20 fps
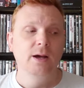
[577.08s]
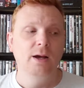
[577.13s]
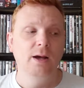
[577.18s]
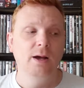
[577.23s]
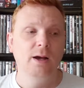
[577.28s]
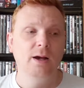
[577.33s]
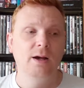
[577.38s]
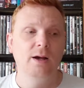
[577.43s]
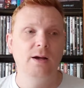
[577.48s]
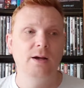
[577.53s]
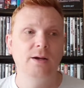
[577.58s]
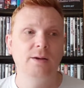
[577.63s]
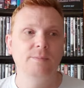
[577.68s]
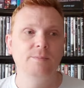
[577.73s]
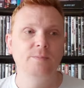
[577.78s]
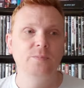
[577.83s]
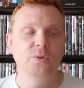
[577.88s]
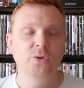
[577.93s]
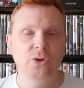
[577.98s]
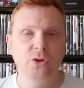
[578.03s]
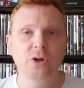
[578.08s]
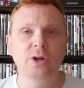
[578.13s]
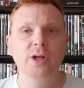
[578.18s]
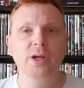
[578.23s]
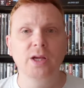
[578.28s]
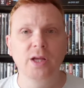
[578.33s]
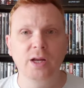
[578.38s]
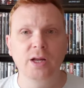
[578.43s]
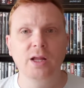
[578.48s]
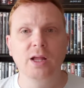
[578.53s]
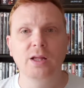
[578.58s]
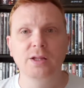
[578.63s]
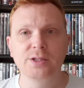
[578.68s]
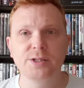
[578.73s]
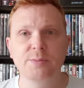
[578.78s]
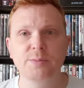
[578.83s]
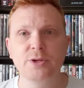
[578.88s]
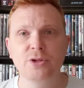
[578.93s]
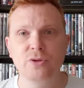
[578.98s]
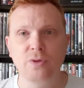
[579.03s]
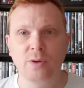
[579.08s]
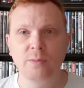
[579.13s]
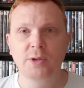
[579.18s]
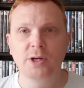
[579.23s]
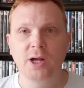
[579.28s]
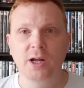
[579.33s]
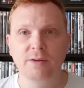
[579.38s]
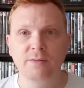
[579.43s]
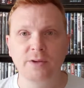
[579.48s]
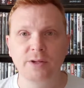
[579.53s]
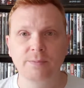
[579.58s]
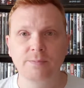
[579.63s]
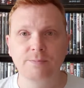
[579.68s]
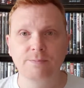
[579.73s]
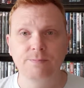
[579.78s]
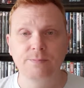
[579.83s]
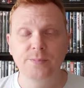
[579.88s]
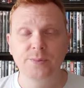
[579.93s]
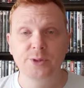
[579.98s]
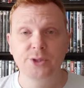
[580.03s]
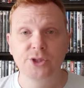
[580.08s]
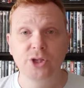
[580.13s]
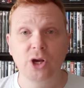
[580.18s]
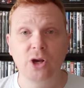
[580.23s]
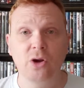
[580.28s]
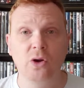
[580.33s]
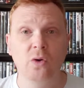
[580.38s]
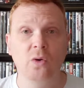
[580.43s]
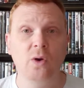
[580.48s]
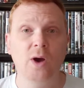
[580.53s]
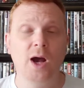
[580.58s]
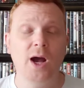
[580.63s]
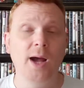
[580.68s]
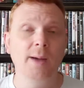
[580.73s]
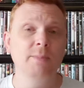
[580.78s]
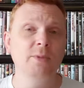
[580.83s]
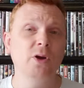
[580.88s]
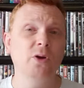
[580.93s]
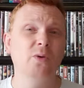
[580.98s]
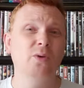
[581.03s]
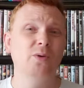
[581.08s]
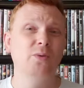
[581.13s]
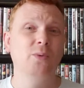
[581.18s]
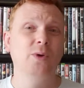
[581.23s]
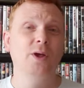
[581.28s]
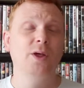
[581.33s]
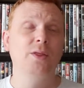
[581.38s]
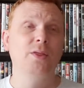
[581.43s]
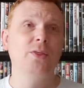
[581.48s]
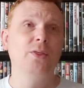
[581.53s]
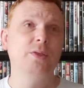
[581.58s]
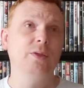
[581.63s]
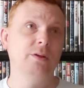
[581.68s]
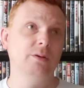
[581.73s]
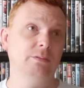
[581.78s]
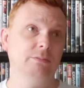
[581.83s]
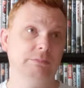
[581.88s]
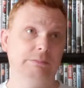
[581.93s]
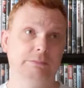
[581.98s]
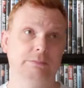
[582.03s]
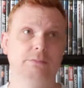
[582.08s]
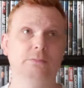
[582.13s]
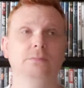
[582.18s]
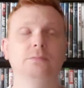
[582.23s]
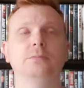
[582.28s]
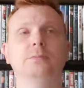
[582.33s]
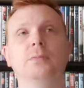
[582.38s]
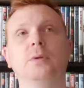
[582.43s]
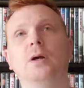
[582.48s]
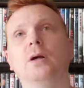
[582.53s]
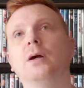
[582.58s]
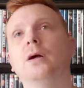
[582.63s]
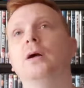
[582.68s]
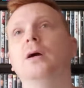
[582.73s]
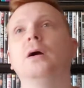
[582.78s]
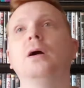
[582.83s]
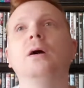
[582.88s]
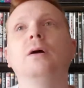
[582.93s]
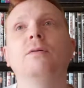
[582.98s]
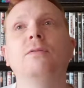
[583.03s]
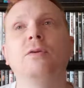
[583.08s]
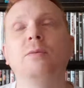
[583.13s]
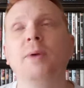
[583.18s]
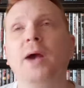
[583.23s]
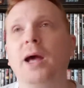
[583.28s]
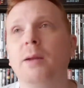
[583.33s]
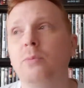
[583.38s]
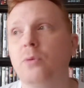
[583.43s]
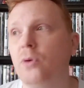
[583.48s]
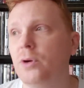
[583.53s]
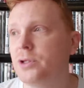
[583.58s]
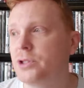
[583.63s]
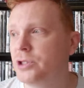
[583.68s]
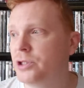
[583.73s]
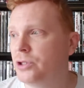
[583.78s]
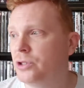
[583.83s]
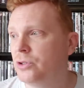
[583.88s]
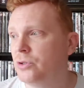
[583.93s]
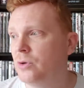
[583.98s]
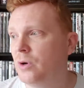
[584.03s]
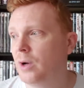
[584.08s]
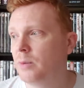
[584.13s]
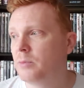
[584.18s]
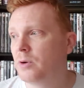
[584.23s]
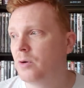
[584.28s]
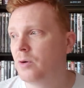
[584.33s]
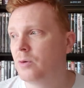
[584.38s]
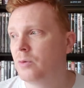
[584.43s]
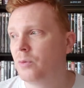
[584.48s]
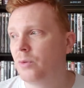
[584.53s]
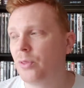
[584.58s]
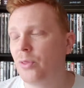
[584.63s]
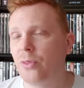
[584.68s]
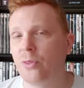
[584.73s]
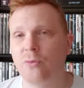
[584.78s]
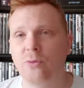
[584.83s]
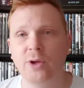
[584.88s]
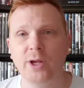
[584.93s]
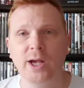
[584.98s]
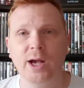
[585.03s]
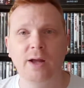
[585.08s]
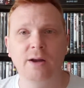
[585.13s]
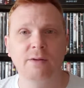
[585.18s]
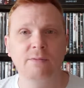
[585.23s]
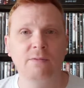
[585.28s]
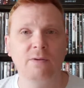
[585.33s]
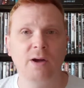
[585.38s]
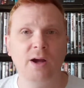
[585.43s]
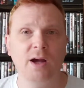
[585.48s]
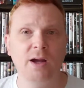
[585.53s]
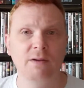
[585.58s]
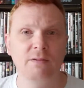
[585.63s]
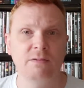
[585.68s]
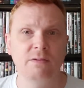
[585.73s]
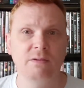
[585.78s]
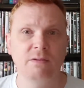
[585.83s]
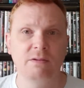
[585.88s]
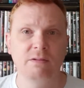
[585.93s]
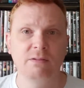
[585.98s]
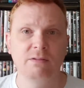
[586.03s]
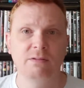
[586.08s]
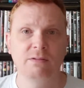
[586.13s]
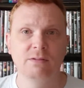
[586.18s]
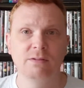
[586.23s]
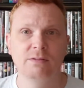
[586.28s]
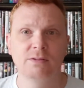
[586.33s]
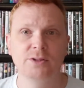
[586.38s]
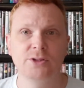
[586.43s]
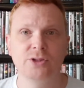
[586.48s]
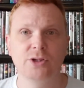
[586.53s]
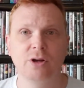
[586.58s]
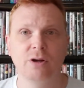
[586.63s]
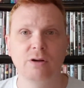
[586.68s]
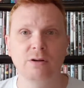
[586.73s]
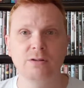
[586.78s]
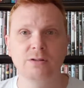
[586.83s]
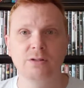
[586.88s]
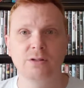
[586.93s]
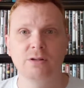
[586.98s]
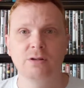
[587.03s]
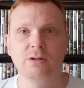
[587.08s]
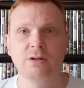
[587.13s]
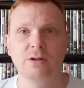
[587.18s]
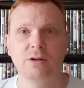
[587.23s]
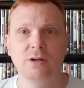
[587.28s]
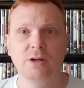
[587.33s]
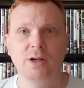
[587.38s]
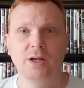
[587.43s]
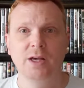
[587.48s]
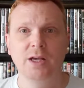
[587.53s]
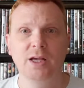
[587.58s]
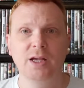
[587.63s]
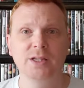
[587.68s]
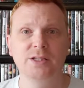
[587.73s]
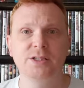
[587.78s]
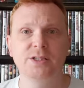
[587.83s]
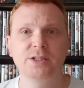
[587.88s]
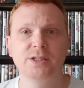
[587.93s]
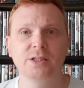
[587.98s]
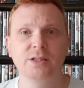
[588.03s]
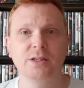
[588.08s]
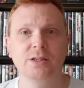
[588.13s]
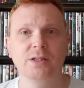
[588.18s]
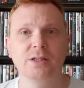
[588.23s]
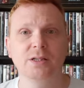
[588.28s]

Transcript: you're going to get some enjoyment out of it. So I'm going with, for Bad Boys 2, I'm going with 3 out of 5 stars. It's